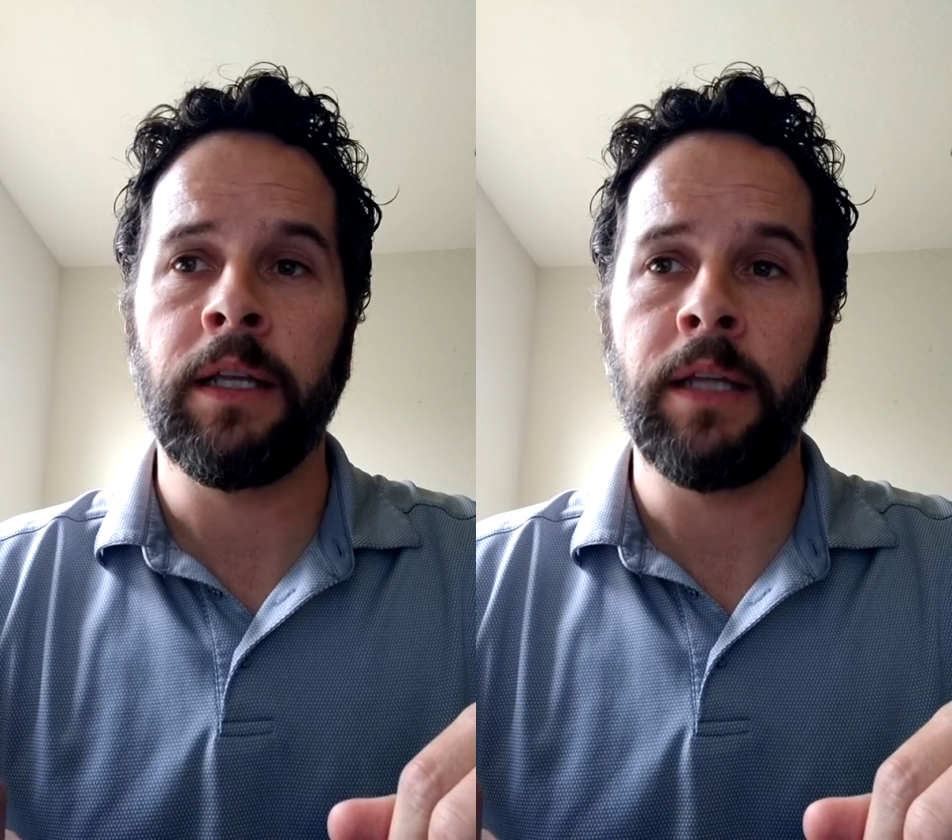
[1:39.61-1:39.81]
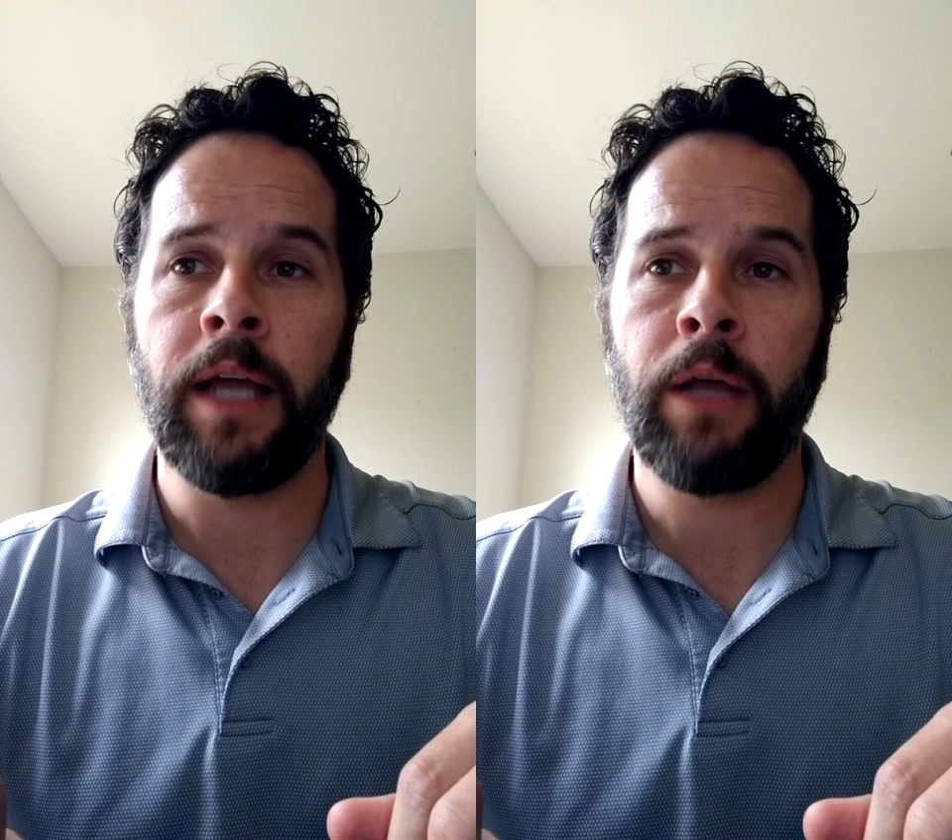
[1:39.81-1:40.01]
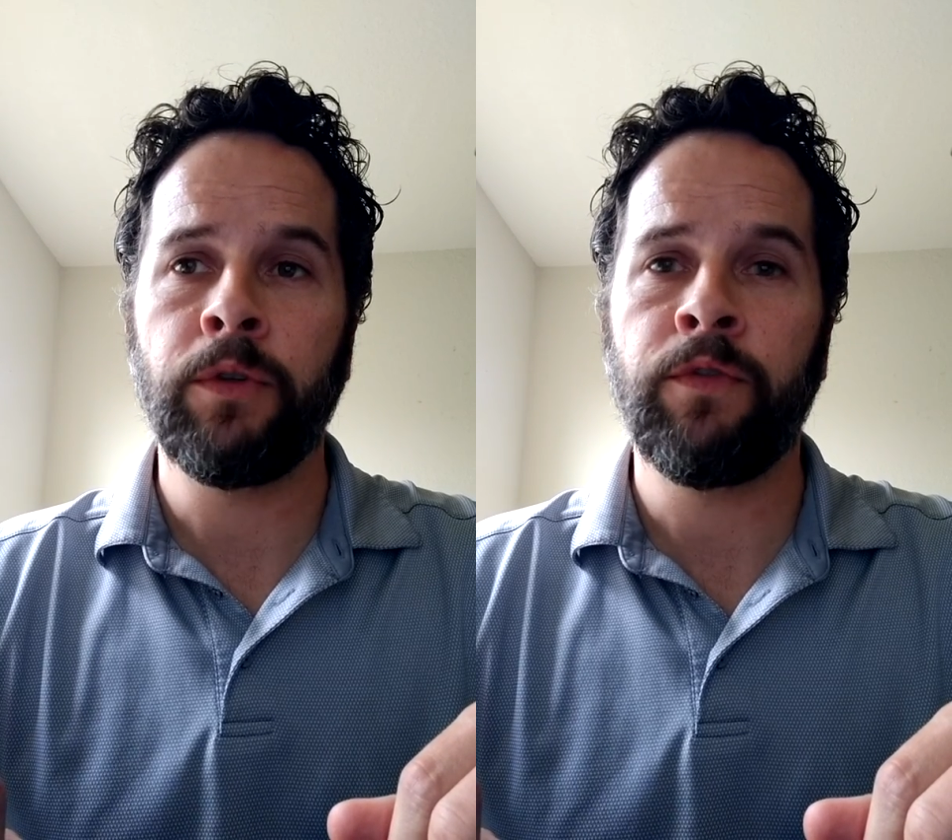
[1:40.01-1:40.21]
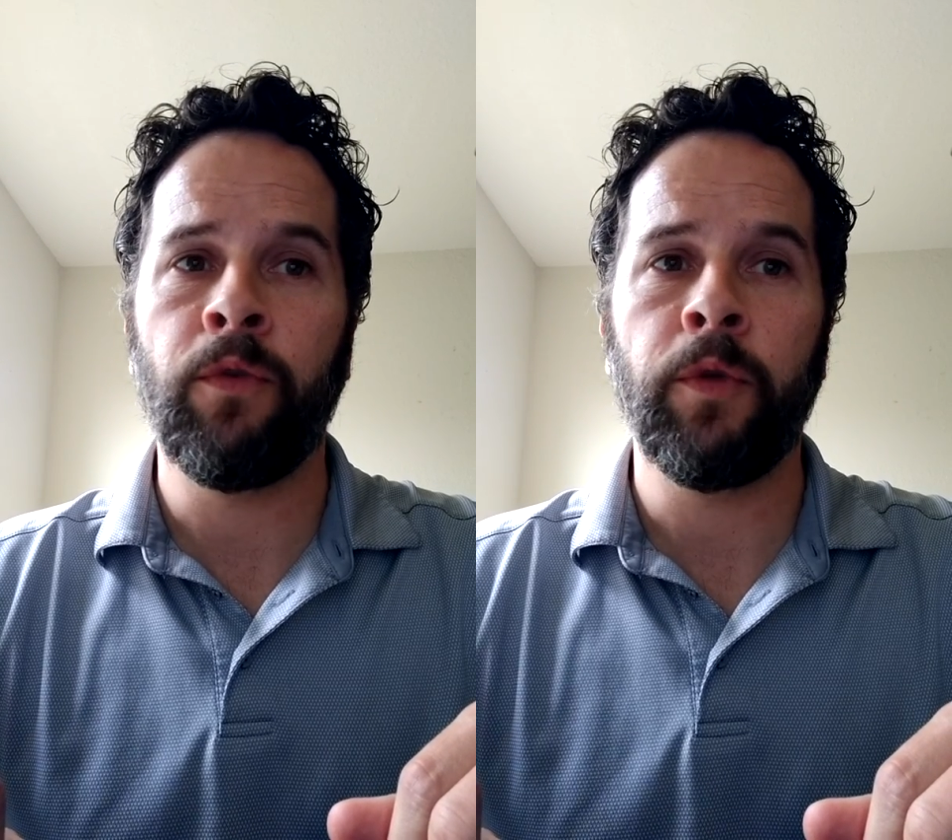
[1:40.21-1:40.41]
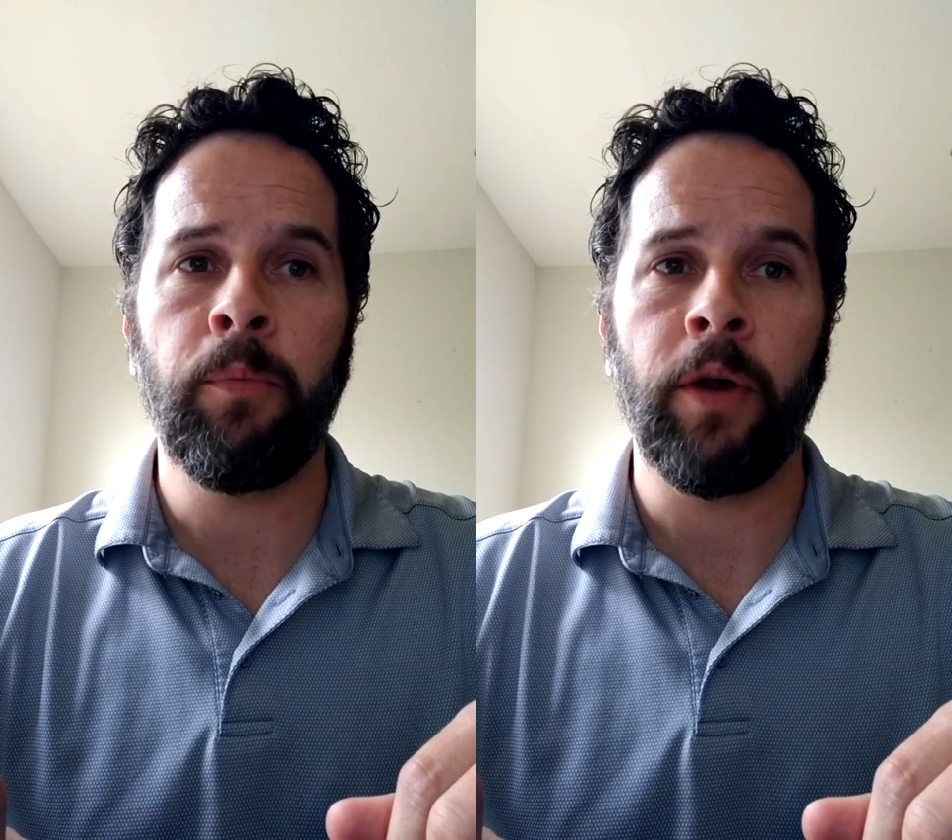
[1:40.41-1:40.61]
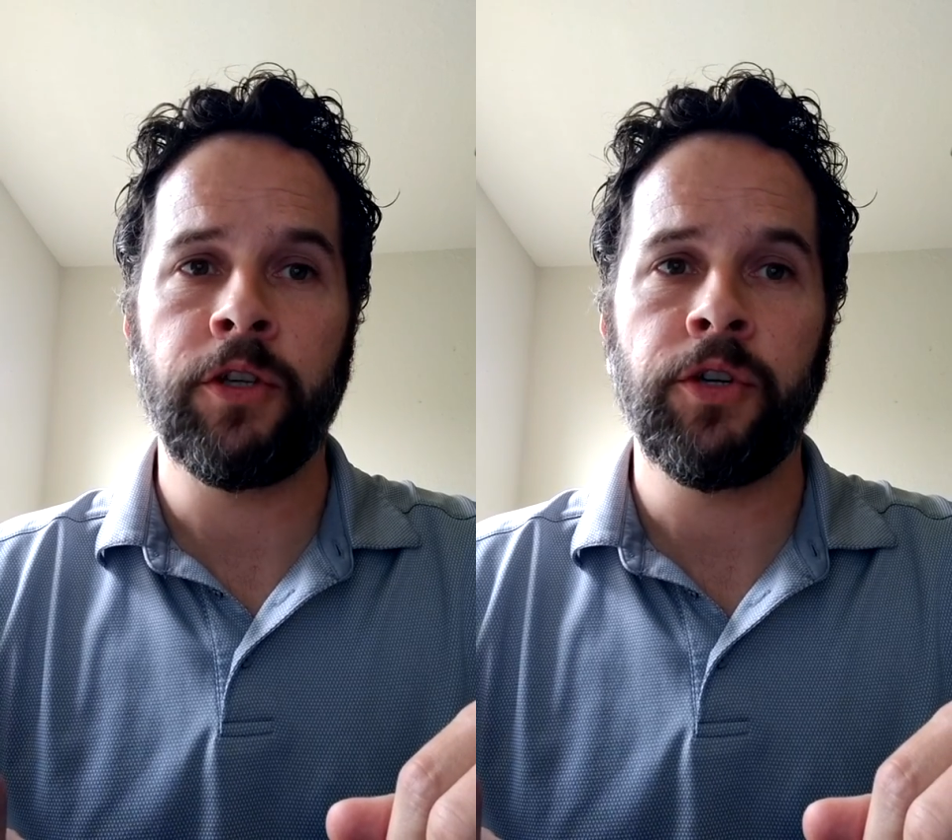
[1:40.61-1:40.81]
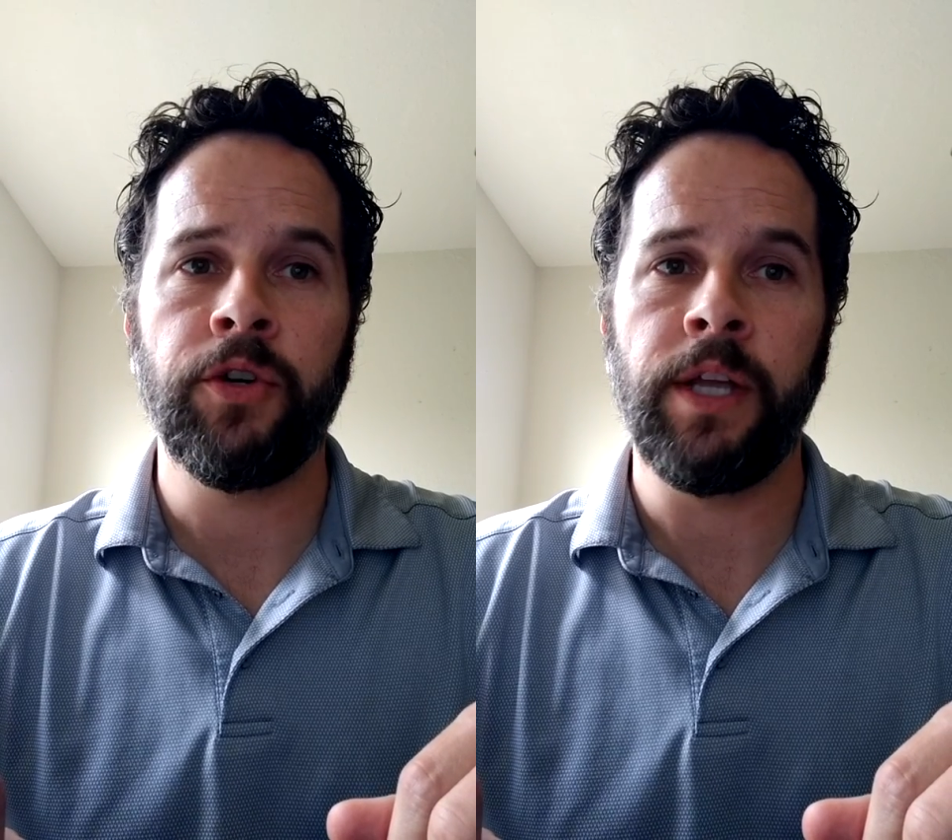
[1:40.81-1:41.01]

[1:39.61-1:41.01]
allows for the pressure